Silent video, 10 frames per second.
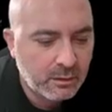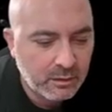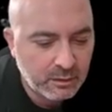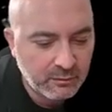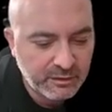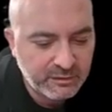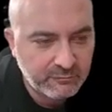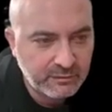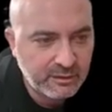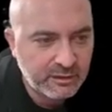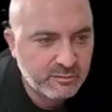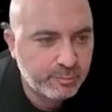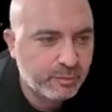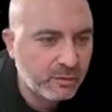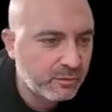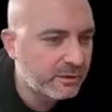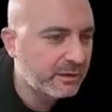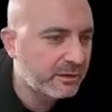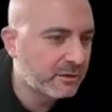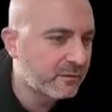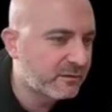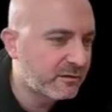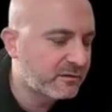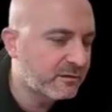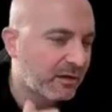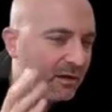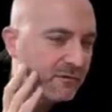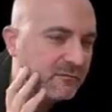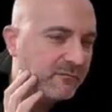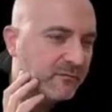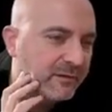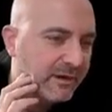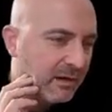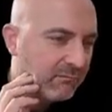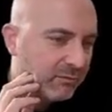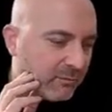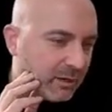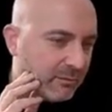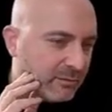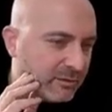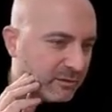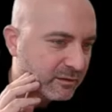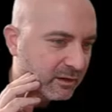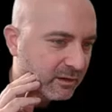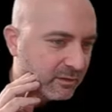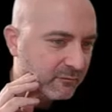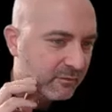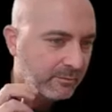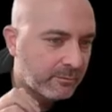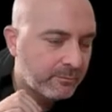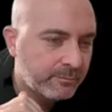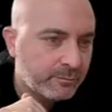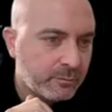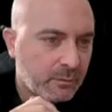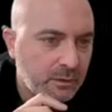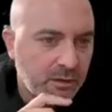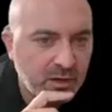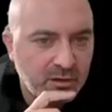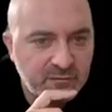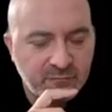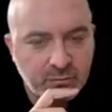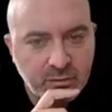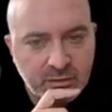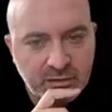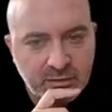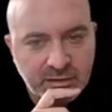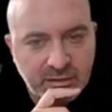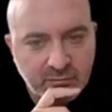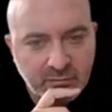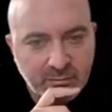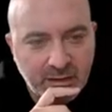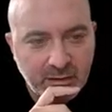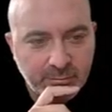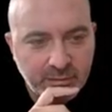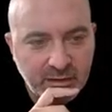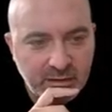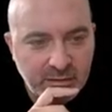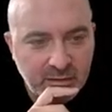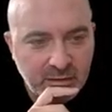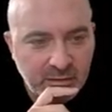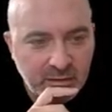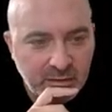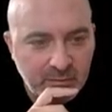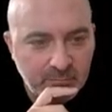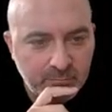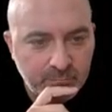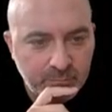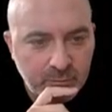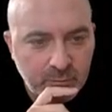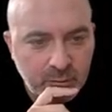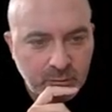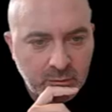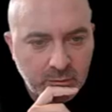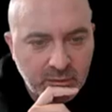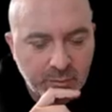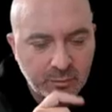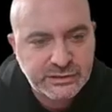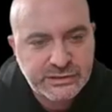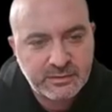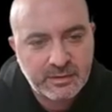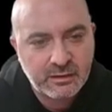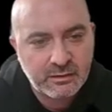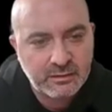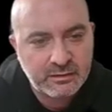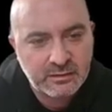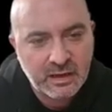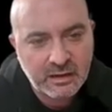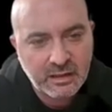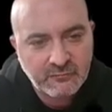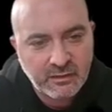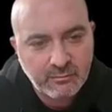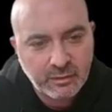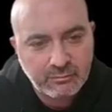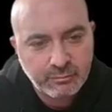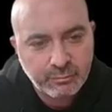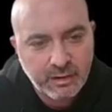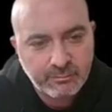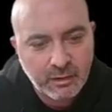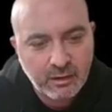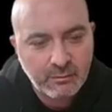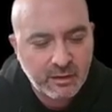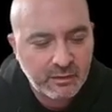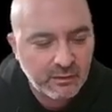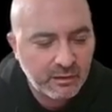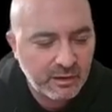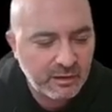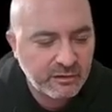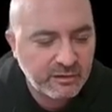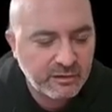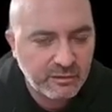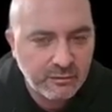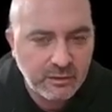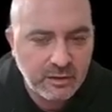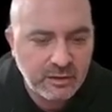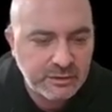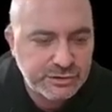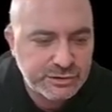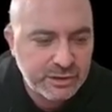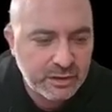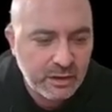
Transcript: aggressively. He's pulling here. This is a different game from what I'm used to seeing from Veroli at the beginning of the bout. But my prediction about not a lot of on-blade prep. Oh, and there it is. He's going to lunge